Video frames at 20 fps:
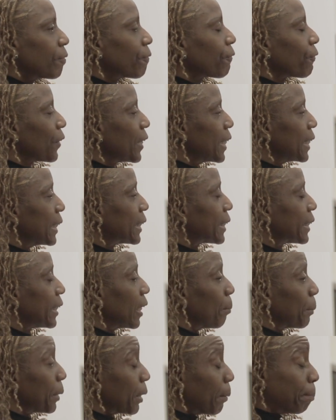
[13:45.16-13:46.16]
Friends
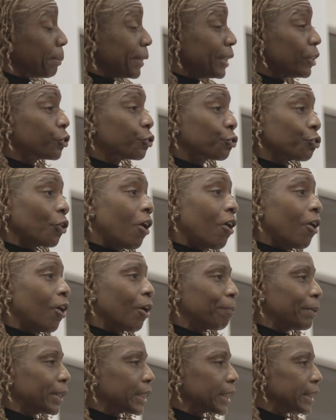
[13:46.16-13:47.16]
tell me to be
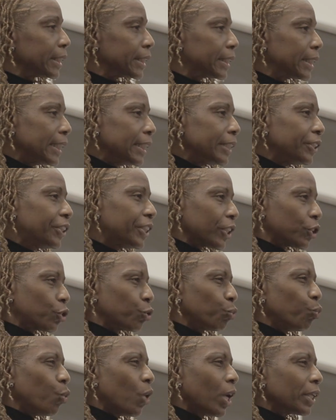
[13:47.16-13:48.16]
strong because
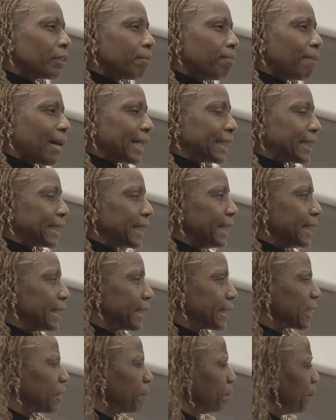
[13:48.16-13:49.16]
just one of my
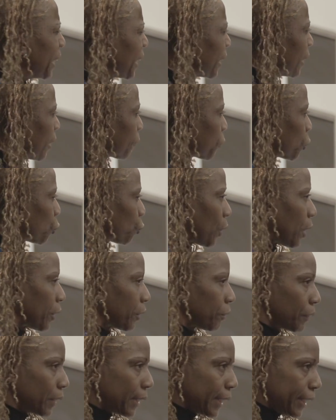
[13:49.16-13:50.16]
tears is big enough to
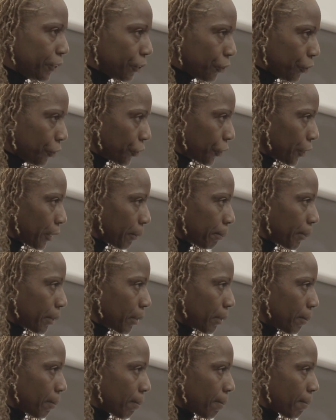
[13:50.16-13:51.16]
drown a relationship.
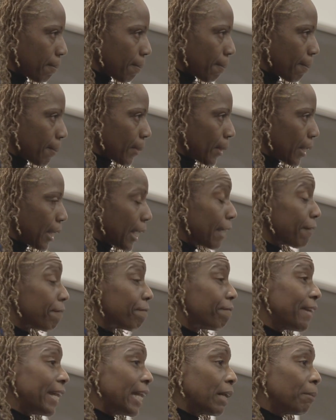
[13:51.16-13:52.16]

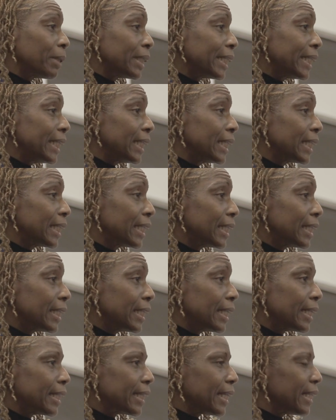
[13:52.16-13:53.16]
And family
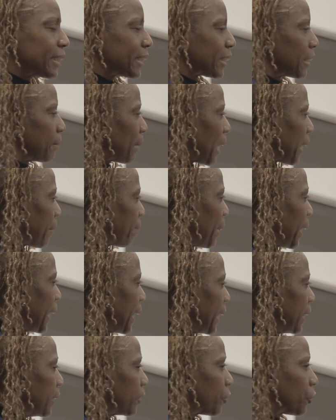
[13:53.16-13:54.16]
thinks that my
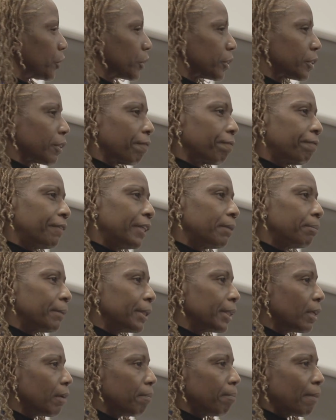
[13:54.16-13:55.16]
pain is just a
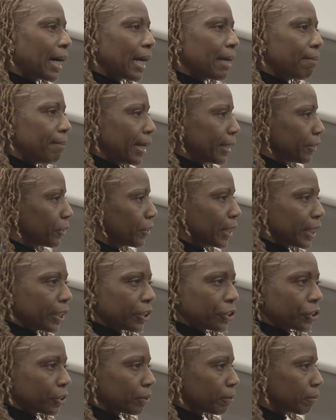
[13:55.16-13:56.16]
figment of my
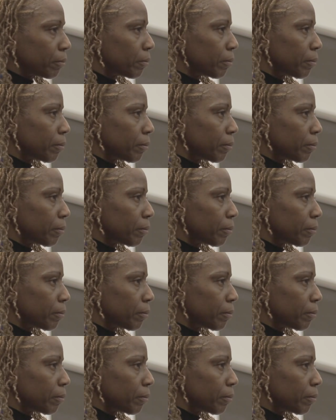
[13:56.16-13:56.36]
imagination.